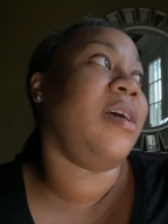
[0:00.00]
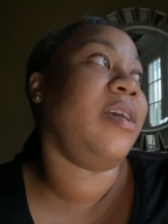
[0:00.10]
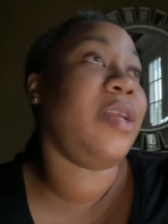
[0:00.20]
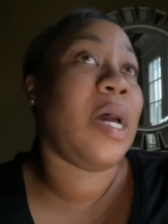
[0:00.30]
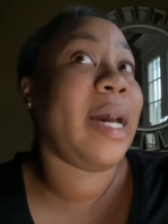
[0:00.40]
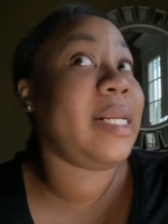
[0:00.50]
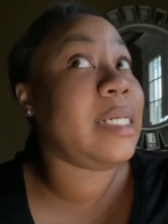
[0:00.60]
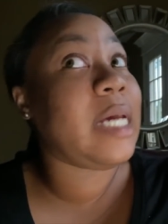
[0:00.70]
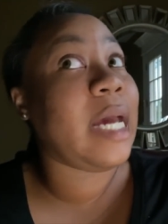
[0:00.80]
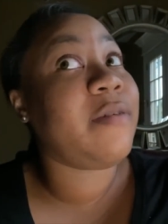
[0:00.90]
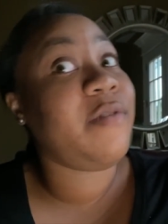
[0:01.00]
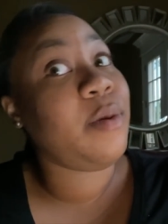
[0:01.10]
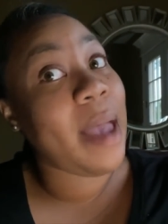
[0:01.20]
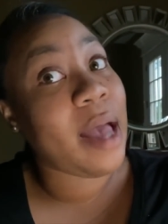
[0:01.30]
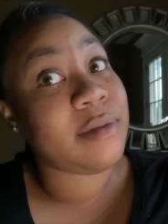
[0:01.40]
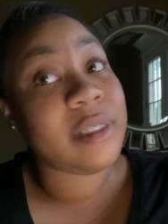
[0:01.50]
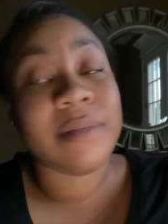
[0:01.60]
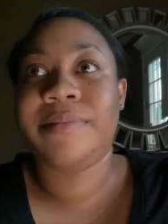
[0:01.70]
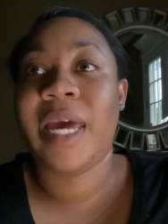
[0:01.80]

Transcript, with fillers: you know, I did gain a few pounds.